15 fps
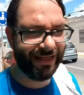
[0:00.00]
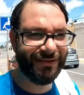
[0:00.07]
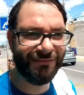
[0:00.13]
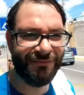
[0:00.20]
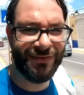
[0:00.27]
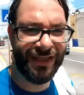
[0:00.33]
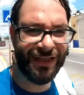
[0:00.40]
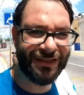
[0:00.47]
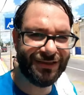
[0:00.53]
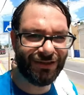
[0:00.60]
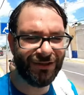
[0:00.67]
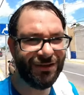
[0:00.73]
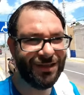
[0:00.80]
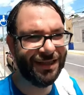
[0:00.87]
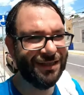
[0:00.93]
can finish
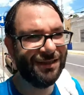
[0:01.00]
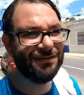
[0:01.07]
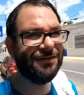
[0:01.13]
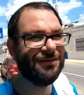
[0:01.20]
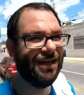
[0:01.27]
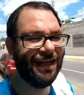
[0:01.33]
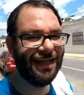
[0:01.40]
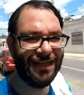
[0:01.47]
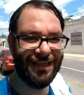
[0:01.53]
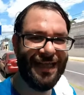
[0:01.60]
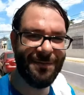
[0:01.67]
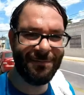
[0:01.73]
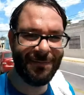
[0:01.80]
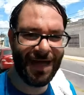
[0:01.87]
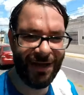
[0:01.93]
early enough so that I can
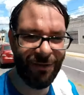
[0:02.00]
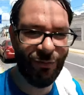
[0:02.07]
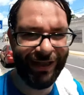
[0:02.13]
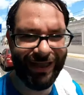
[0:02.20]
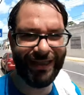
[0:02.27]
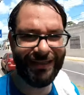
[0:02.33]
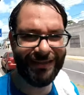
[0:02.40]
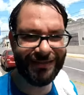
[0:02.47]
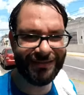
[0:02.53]
get my weekend